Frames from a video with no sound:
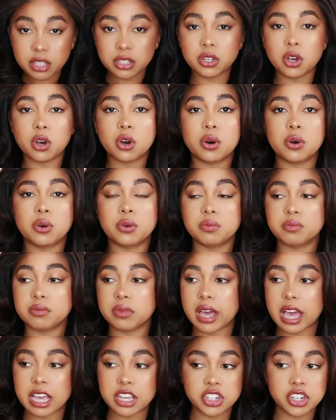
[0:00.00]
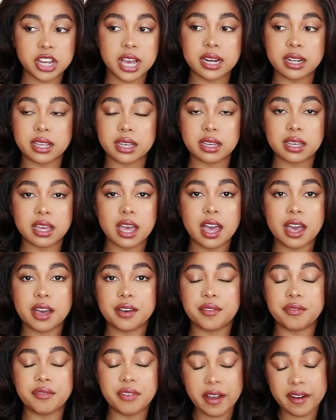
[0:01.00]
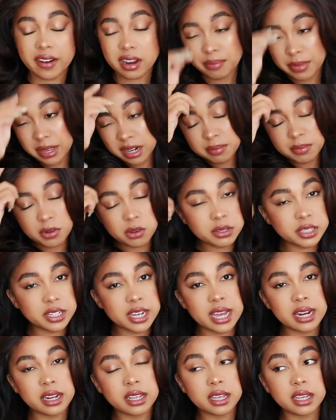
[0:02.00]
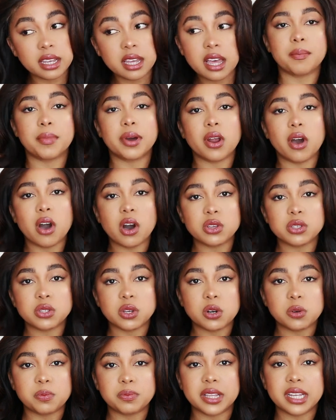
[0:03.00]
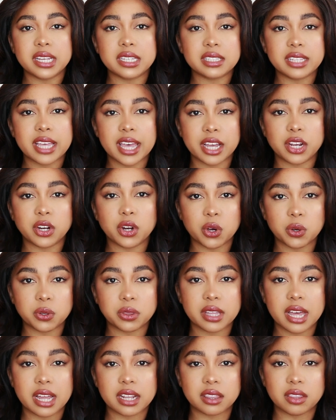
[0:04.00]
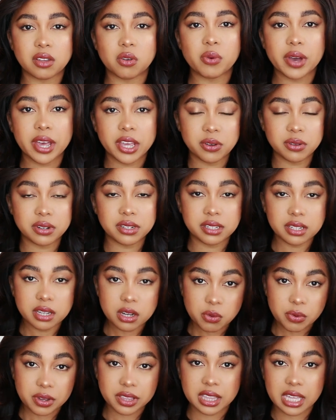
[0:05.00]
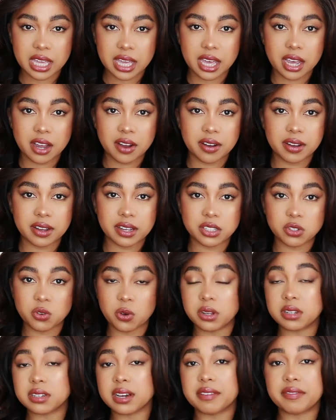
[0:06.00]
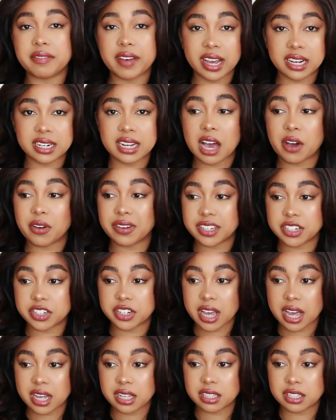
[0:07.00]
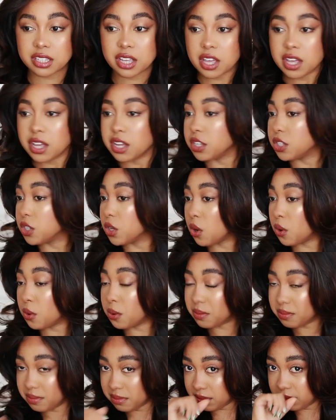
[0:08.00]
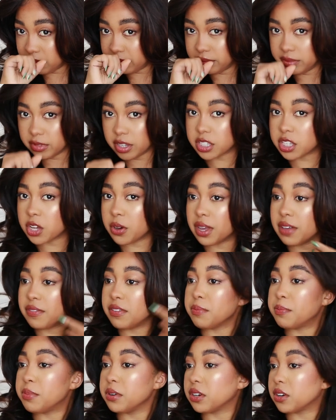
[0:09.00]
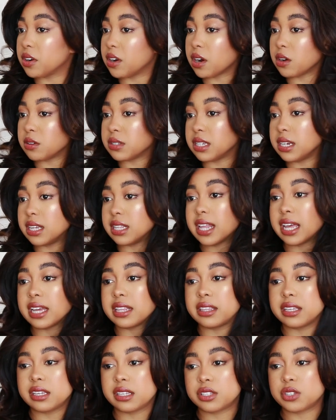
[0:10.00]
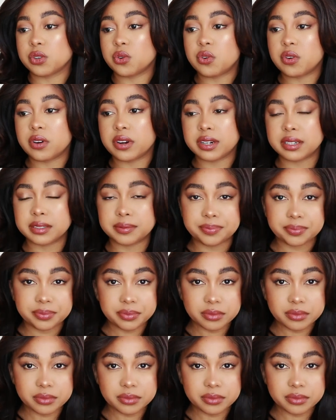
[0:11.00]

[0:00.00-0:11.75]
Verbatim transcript: So shedding, very minimal shedding. But also please take note that the way you deal with the hair is going to affect how it sheds. So, so if you put curls in it like this, or